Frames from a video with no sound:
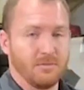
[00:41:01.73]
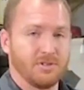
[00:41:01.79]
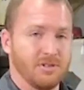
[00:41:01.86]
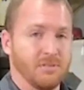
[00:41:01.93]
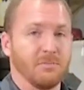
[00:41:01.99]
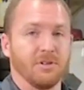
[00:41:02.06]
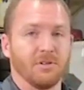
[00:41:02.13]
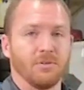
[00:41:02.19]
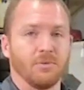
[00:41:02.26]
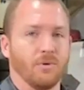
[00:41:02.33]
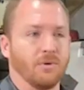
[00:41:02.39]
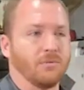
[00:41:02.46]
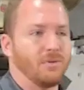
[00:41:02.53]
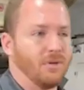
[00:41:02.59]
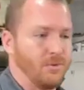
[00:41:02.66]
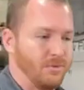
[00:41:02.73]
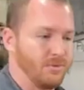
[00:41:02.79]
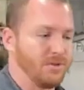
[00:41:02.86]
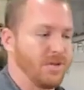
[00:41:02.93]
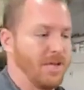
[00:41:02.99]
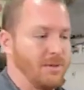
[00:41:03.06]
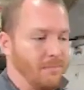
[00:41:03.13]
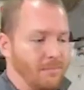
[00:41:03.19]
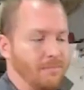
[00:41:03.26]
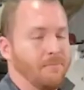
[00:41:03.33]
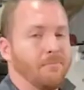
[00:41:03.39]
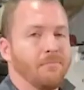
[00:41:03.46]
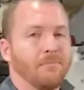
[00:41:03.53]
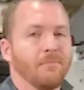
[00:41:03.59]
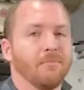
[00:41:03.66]
similar or, you know, same
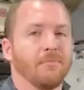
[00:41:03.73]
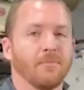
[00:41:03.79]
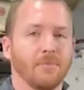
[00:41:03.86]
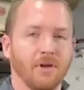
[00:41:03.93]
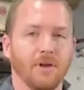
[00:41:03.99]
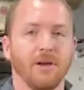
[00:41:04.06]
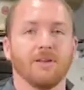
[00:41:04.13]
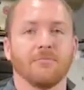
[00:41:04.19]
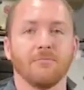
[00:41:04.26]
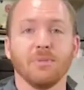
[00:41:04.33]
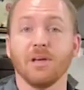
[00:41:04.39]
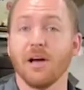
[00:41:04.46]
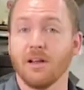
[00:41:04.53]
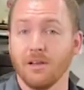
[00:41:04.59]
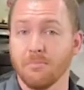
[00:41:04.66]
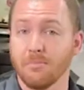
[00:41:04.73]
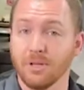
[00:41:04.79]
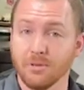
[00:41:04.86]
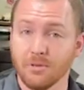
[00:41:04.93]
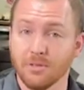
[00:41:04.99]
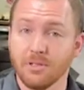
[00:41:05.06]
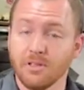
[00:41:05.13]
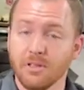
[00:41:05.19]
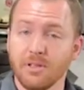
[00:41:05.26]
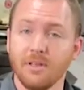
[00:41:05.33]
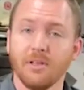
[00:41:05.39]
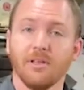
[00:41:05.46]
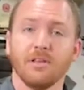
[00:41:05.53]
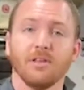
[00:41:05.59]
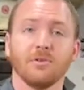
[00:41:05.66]
kind of Miata build
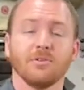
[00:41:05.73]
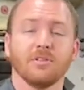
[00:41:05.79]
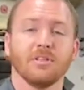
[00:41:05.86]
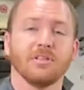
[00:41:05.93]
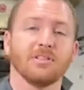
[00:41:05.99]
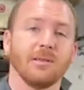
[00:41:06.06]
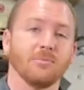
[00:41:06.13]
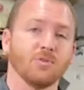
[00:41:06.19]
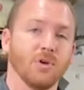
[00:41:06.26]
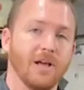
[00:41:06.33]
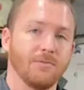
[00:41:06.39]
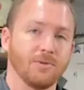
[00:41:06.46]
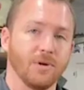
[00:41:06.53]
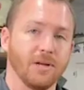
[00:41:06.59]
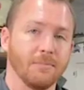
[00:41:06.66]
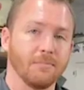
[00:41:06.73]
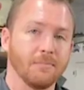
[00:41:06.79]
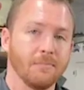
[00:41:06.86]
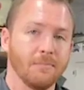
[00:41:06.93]
using the same drivetrain.